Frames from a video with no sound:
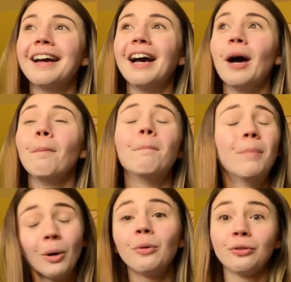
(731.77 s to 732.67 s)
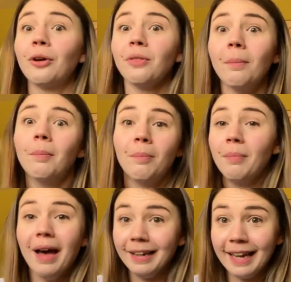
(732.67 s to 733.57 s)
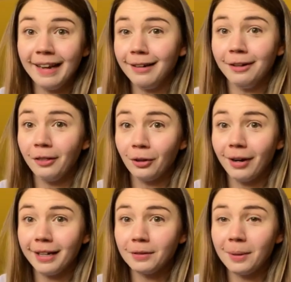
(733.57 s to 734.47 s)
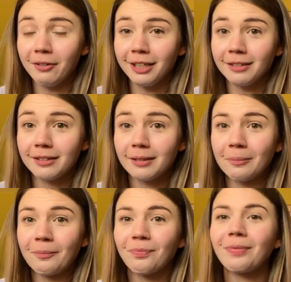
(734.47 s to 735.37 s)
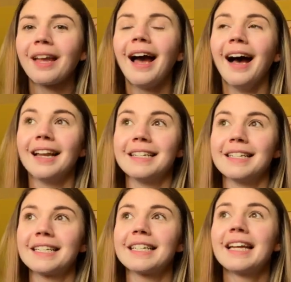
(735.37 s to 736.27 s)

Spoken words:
But also, again, another great experience. And